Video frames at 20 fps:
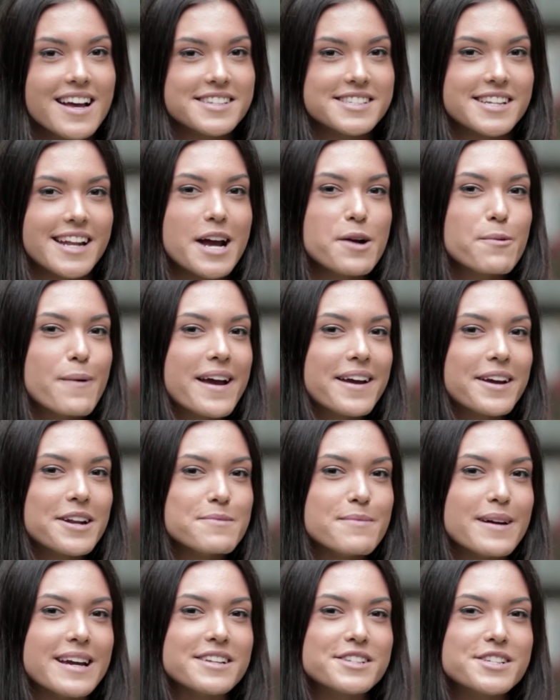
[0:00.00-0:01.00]
Today we're going
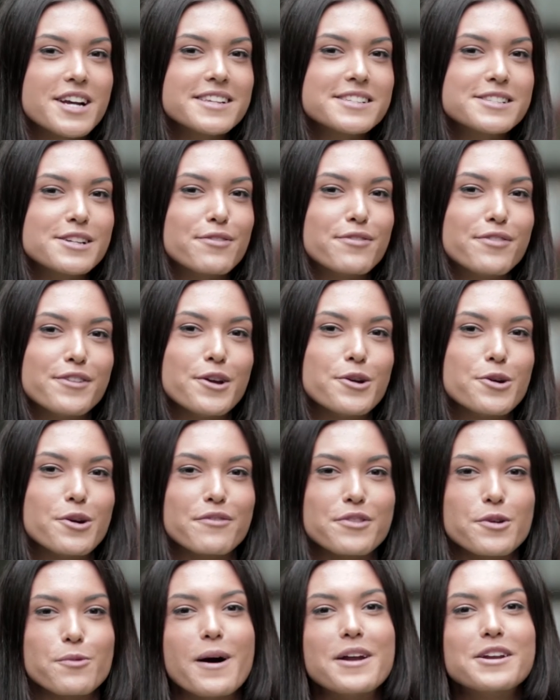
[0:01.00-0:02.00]
to meet just a few
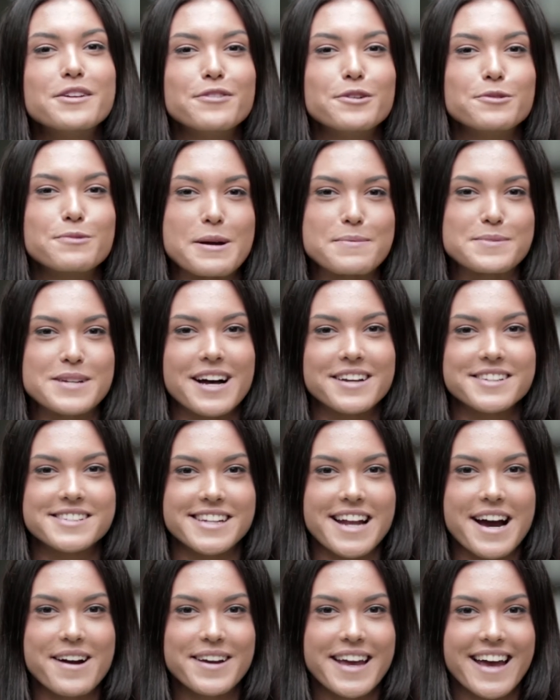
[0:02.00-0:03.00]
of the wonderful reptiles
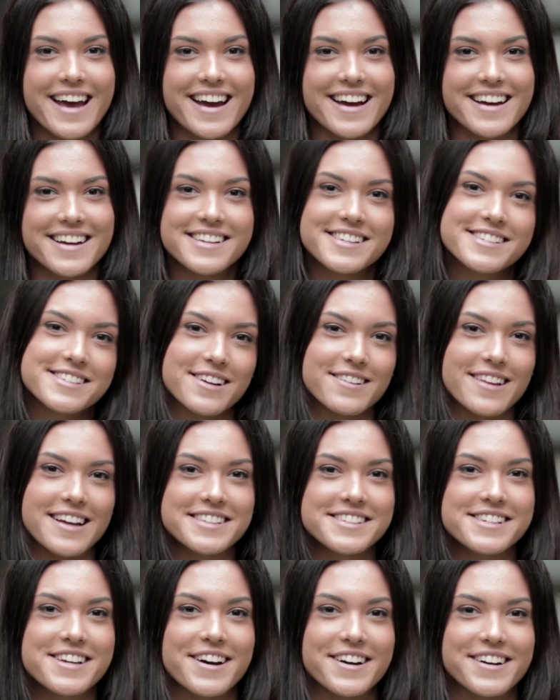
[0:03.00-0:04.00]
in our care, so
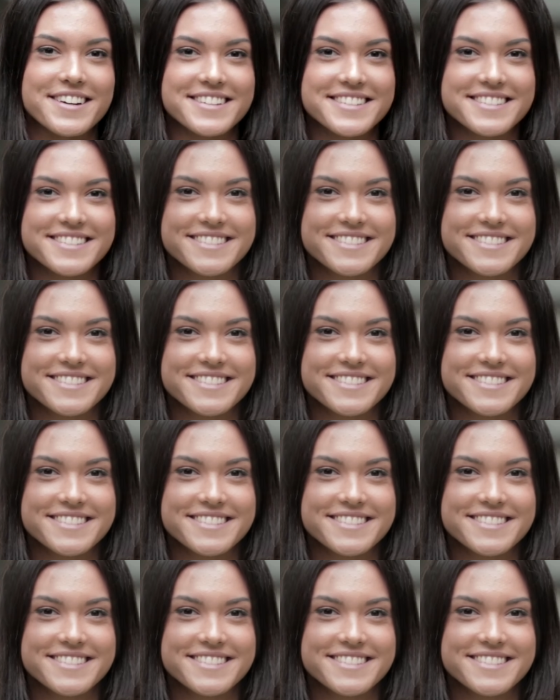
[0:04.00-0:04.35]
let's go.